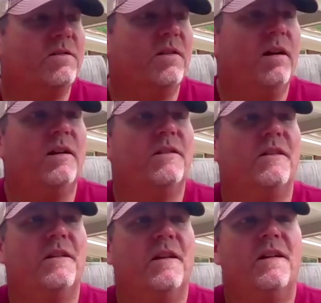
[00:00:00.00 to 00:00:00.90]
it's uh, it's
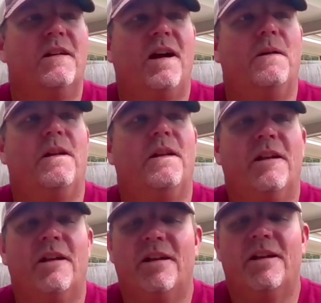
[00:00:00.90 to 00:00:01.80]
a. I think they got
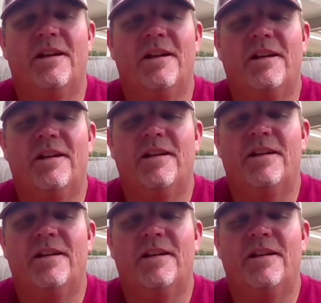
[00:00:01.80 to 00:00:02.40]
bigger. I think the hills got